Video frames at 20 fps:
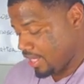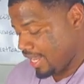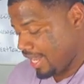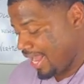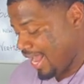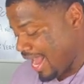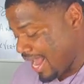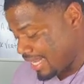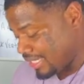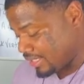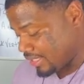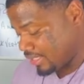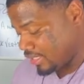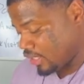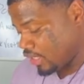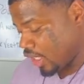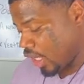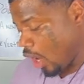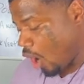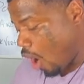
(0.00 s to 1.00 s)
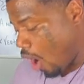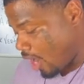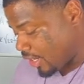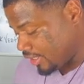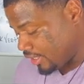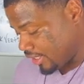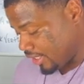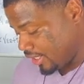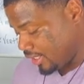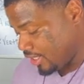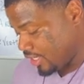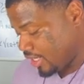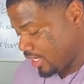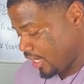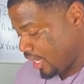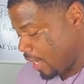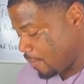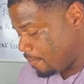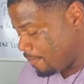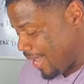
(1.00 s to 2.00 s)
Hence, heartily
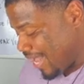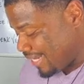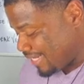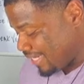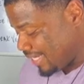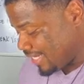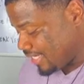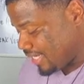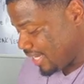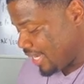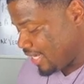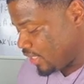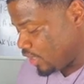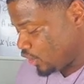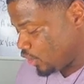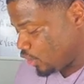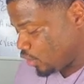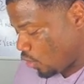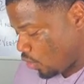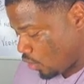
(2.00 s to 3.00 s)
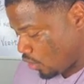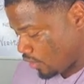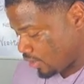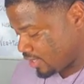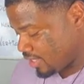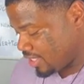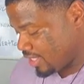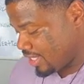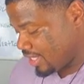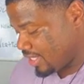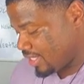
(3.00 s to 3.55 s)
commending in the Lord